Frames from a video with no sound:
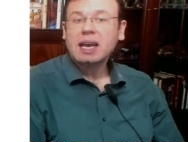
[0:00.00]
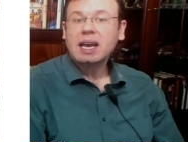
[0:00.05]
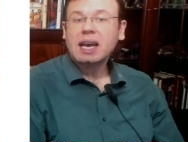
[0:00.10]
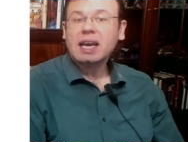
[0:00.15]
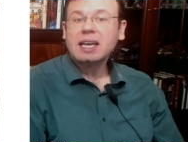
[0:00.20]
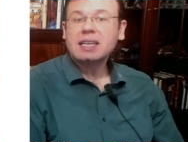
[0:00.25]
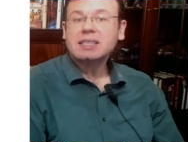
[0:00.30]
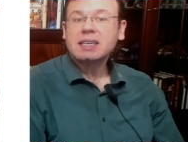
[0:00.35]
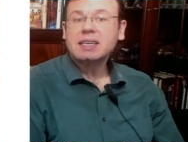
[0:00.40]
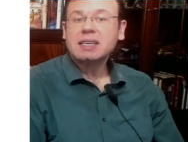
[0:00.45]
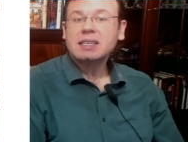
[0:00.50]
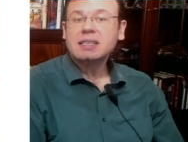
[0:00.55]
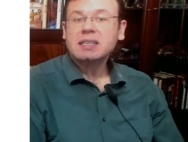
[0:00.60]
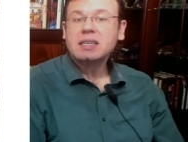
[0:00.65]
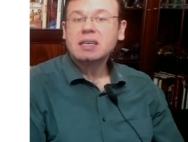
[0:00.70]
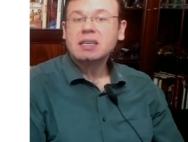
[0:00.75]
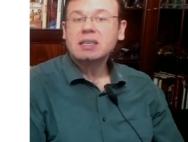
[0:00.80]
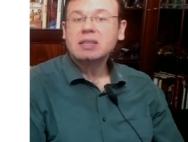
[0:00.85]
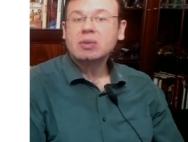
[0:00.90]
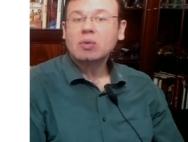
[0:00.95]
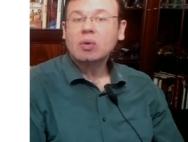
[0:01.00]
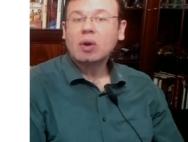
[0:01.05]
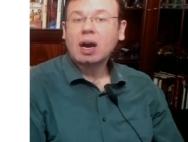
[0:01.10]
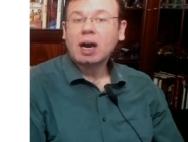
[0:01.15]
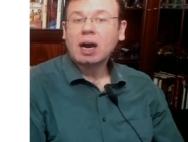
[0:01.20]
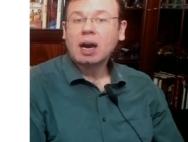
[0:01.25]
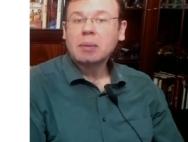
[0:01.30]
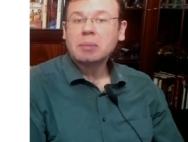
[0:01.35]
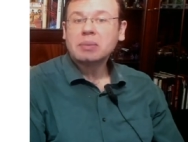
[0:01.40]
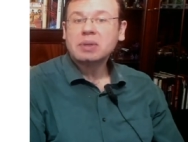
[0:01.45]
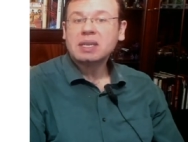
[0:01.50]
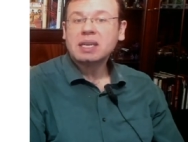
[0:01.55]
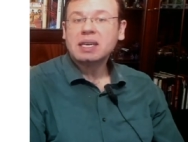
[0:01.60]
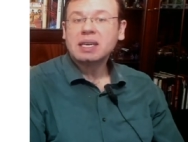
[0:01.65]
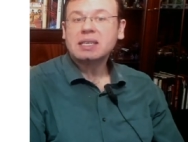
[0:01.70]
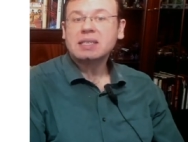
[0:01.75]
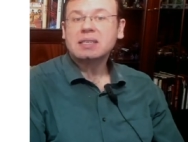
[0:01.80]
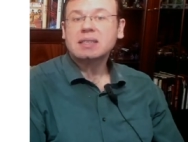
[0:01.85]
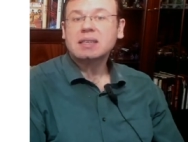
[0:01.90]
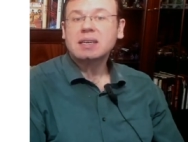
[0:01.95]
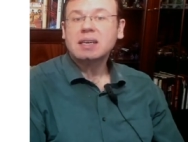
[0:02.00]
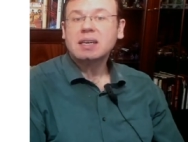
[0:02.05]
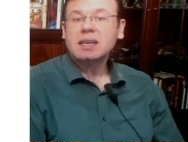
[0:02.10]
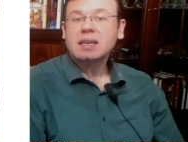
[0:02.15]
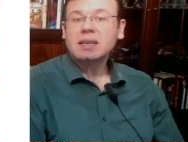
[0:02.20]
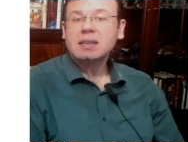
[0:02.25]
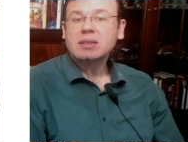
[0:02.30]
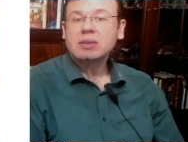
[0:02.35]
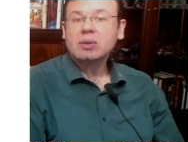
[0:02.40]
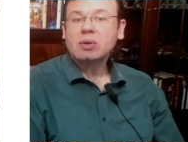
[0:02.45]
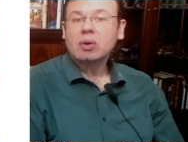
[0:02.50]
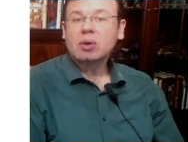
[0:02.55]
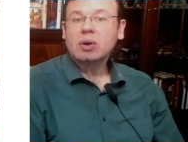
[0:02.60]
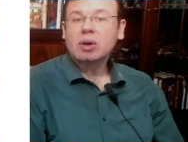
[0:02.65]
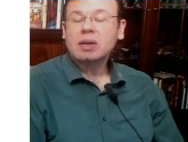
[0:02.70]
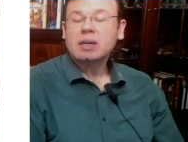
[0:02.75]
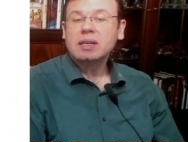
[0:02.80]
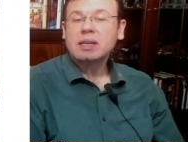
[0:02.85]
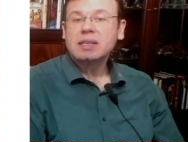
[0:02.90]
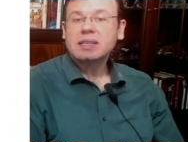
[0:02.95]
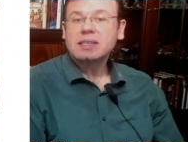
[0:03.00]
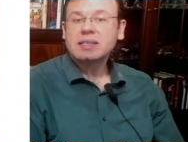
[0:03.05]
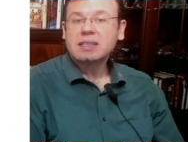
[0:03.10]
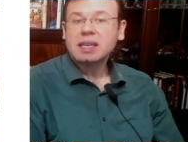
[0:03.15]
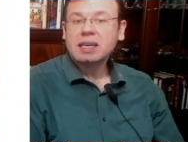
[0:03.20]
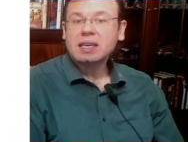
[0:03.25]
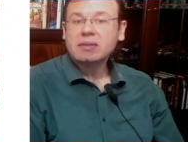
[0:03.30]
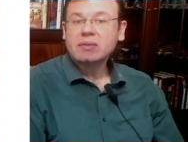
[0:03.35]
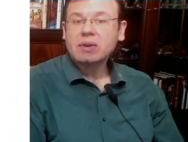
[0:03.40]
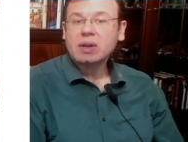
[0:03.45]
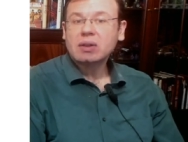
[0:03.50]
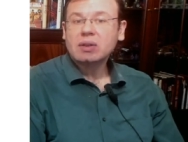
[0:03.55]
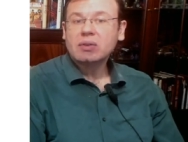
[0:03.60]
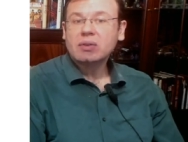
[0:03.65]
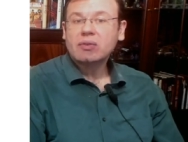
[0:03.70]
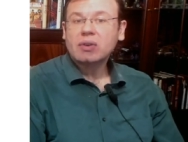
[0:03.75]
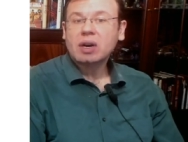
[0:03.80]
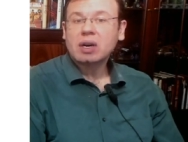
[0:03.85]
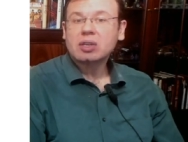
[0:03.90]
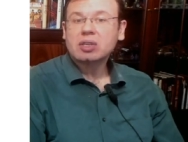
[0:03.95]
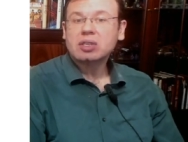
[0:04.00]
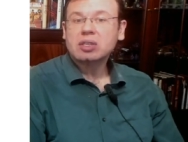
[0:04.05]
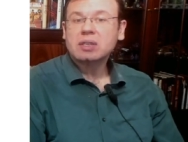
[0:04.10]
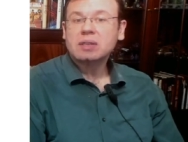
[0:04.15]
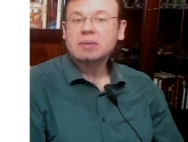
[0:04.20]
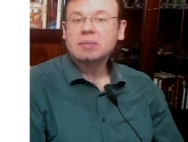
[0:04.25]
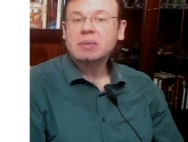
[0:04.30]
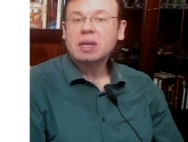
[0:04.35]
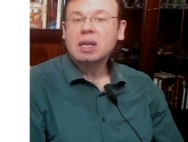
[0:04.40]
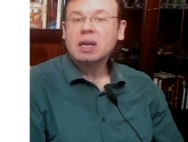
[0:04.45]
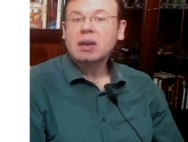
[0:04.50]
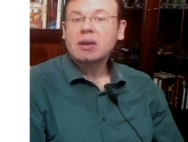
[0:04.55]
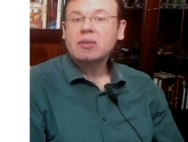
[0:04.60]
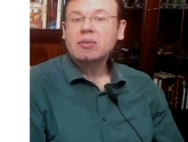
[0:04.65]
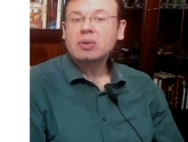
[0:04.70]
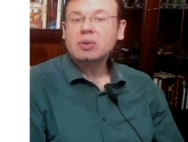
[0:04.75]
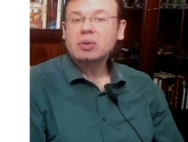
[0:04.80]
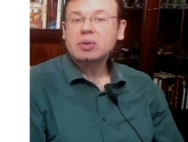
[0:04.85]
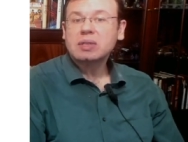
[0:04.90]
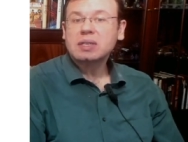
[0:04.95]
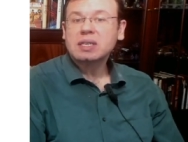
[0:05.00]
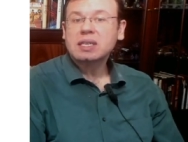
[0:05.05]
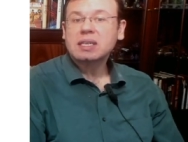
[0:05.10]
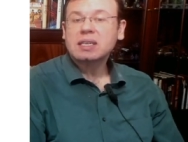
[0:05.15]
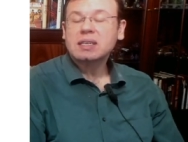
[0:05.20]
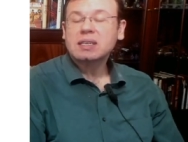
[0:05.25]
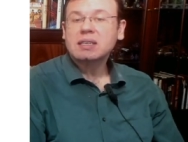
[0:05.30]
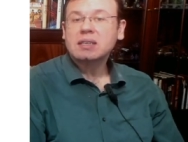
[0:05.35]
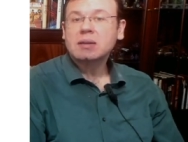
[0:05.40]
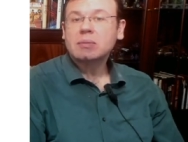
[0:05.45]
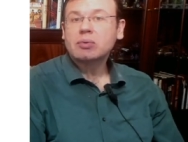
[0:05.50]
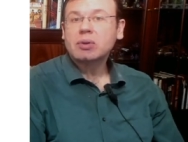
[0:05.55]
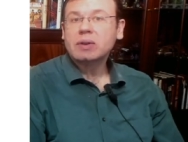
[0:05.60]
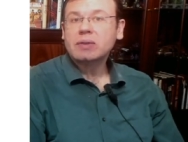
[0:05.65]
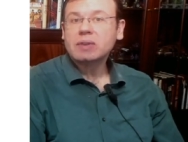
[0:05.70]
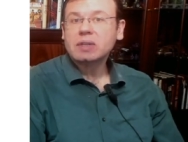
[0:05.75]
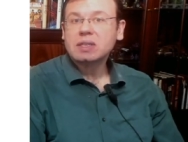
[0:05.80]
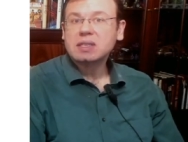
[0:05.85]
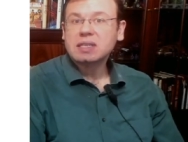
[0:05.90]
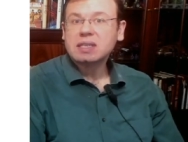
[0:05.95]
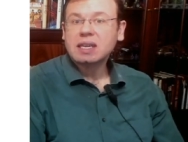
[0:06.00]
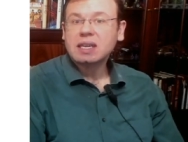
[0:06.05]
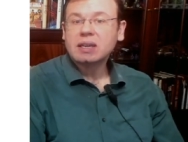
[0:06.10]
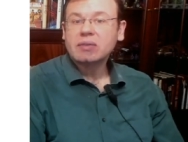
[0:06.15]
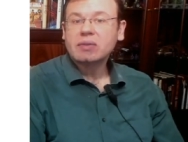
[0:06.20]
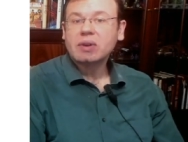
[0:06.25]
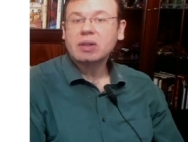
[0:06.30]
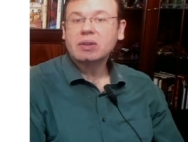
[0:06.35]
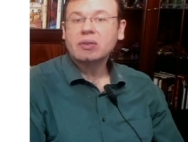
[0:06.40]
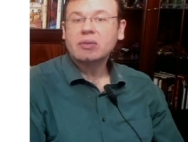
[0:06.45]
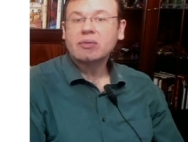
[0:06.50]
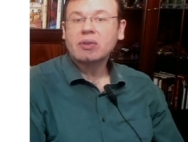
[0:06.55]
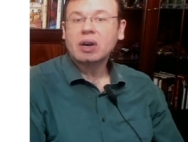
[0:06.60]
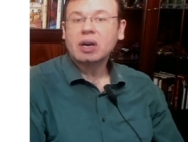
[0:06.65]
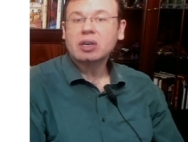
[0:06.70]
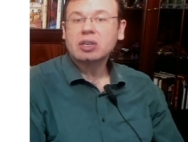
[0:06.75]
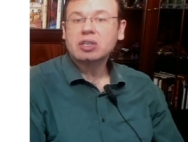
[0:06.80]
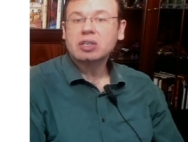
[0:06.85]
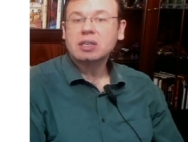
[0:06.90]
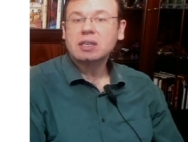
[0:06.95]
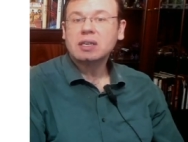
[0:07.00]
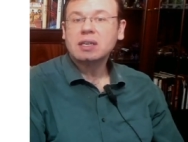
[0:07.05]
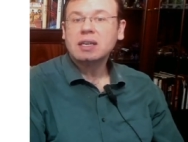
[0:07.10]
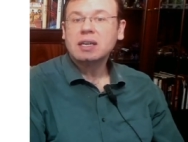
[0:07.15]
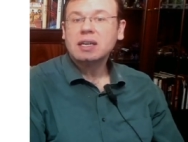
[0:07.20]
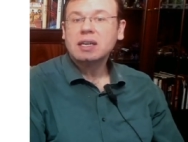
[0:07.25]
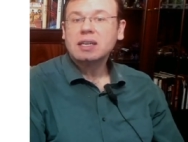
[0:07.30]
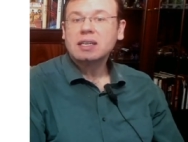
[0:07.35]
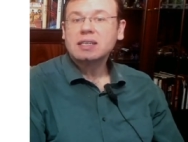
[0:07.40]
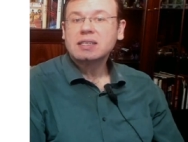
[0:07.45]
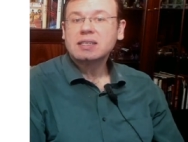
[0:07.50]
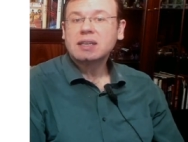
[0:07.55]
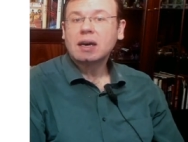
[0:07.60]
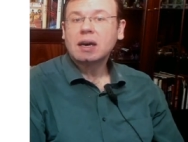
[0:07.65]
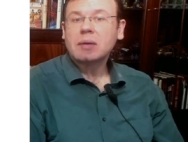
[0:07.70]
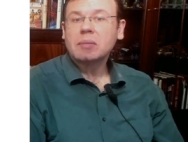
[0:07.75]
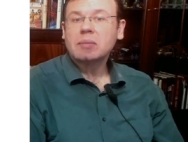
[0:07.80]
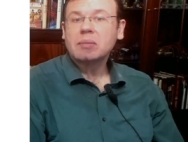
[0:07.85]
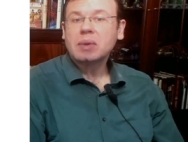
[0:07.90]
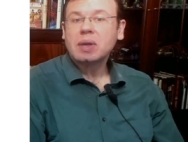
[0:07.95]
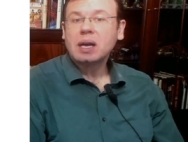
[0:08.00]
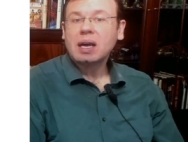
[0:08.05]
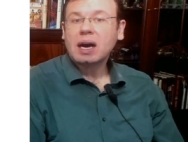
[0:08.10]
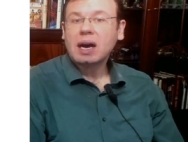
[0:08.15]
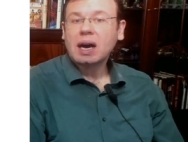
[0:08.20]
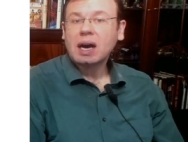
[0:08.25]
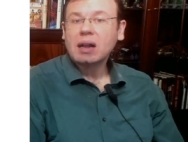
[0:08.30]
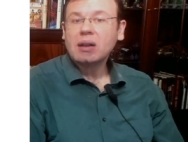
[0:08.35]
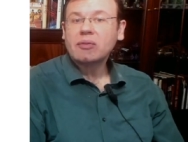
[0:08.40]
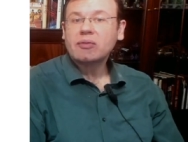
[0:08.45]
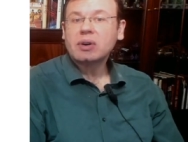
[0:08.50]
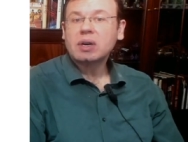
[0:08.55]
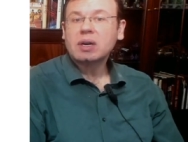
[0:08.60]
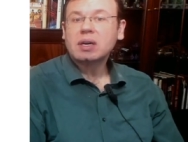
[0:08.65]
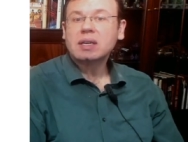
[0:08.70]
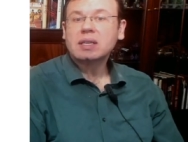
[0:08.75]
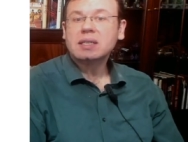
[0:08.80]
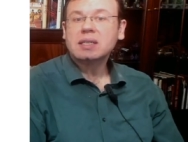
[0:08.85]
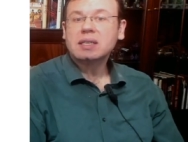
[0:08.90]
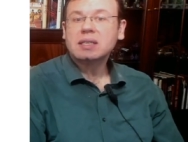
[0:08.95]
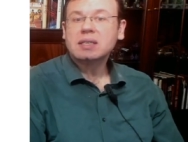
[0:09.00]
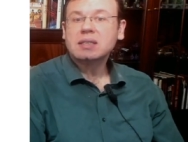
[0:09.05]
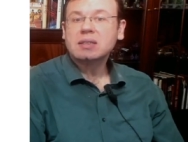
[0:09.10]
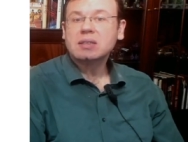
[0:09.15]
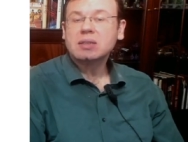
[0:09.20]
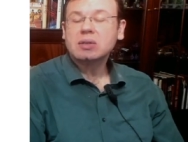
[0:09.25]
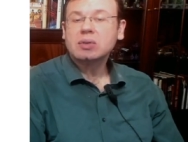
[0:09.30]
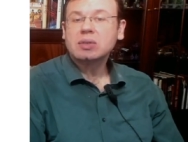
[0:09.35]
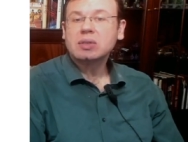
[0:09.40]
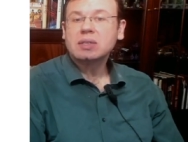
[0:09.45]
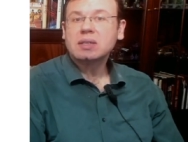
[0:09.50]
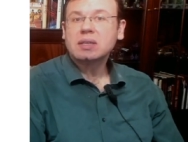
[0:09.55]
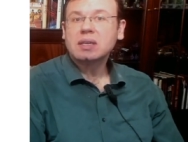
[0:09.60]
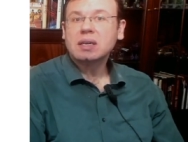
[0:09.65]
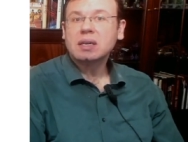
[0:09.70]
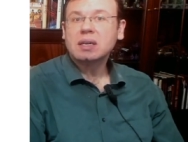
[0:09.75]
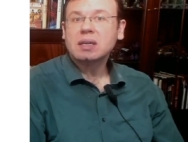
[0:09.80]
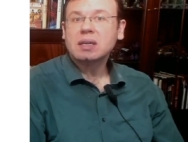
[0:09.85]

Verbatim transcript: and then you update your state value function using the previous state value function, some alpha that is used uh,